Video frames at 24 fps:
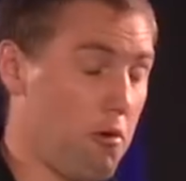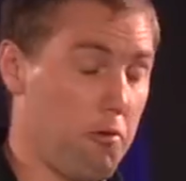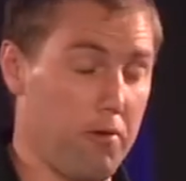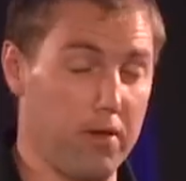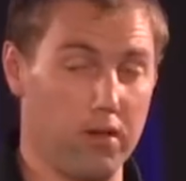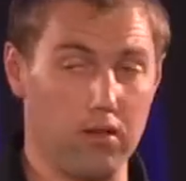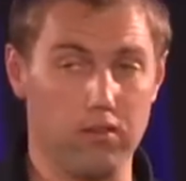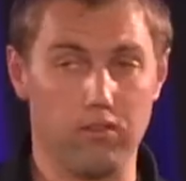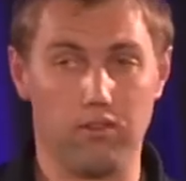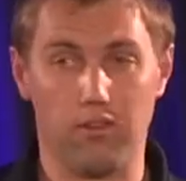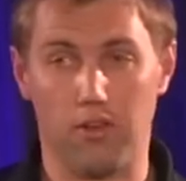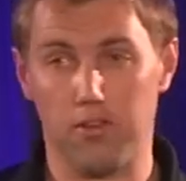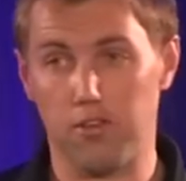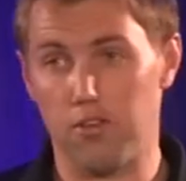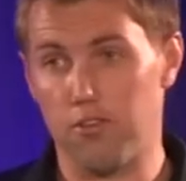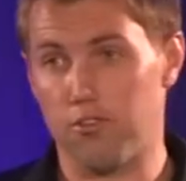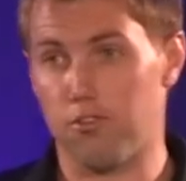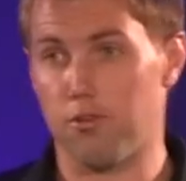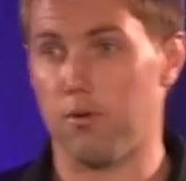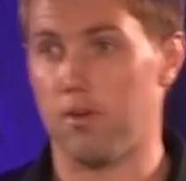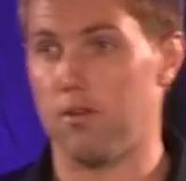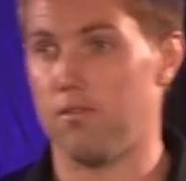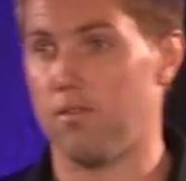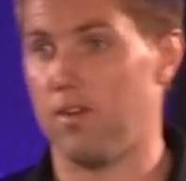but we continue
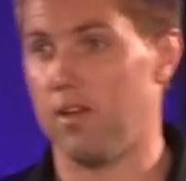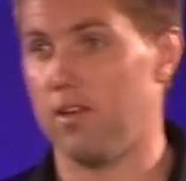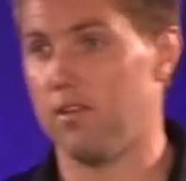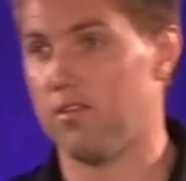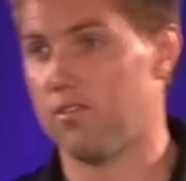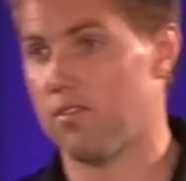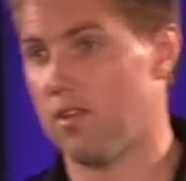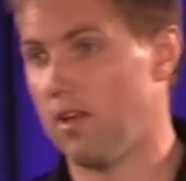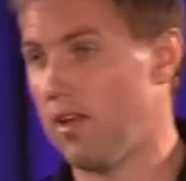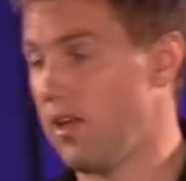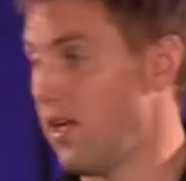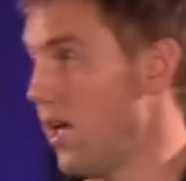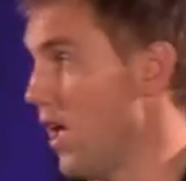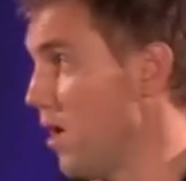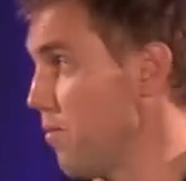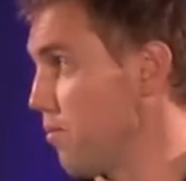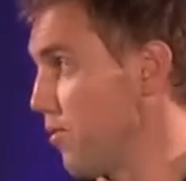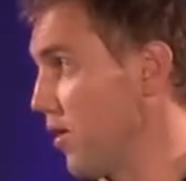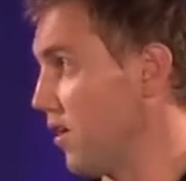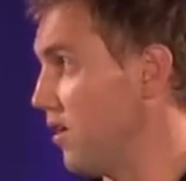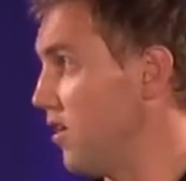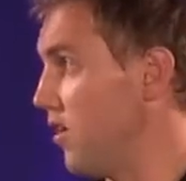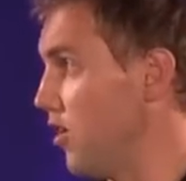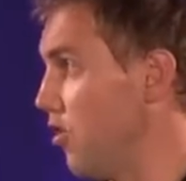to invest and
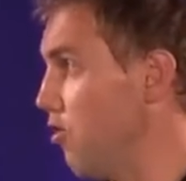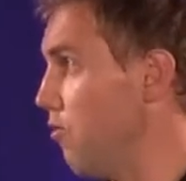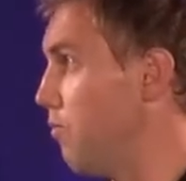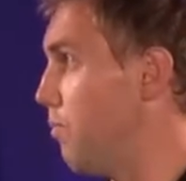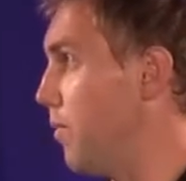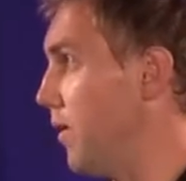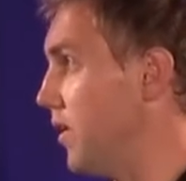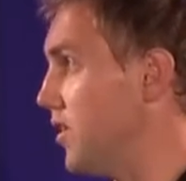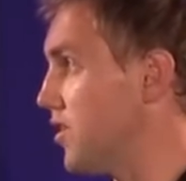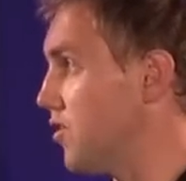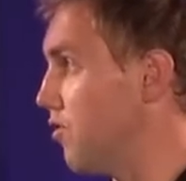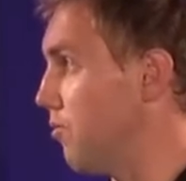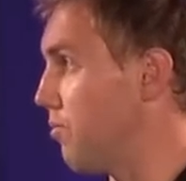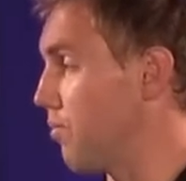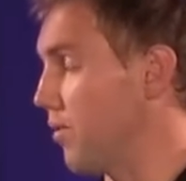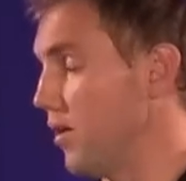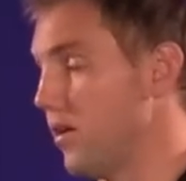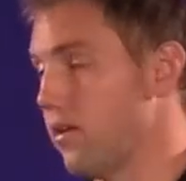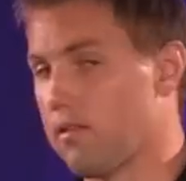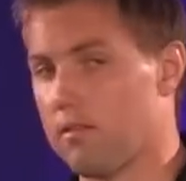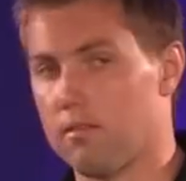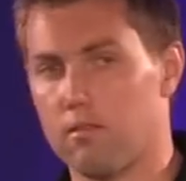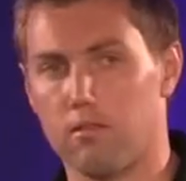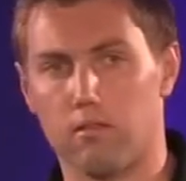bring new
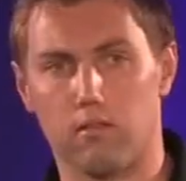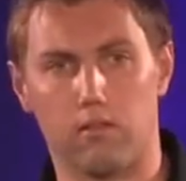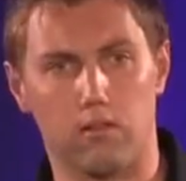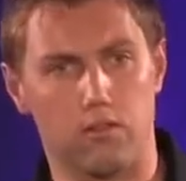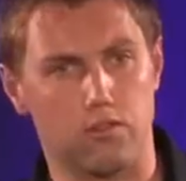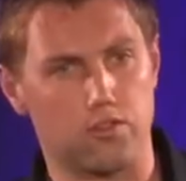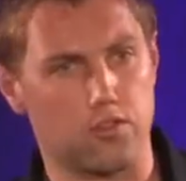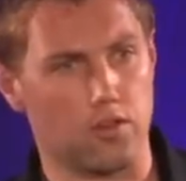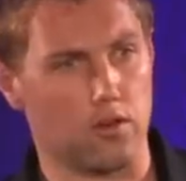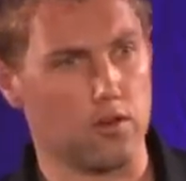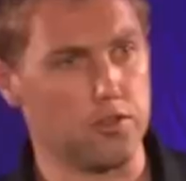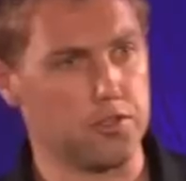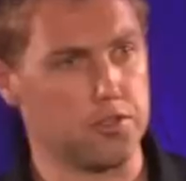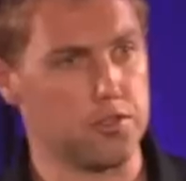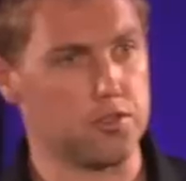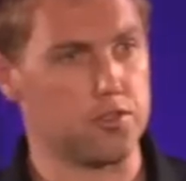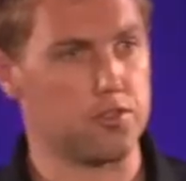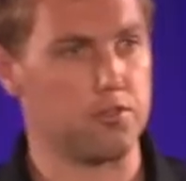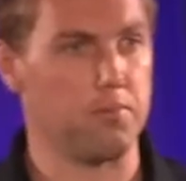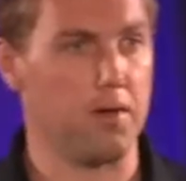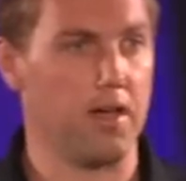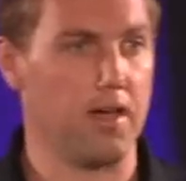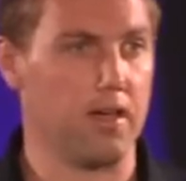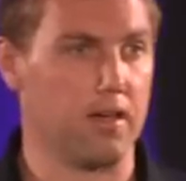best-of-breed solutions
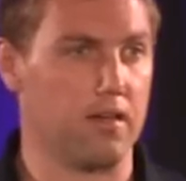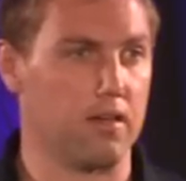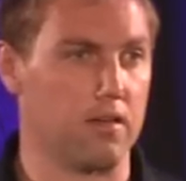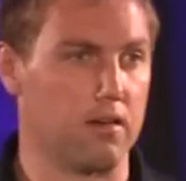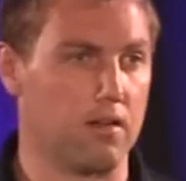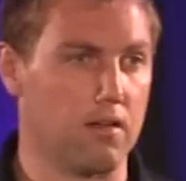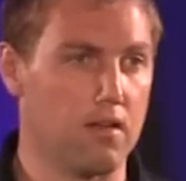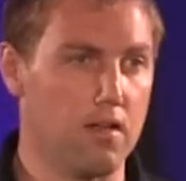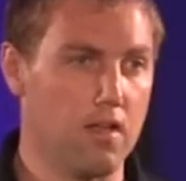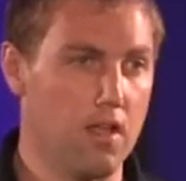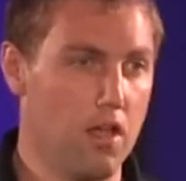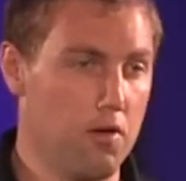to market.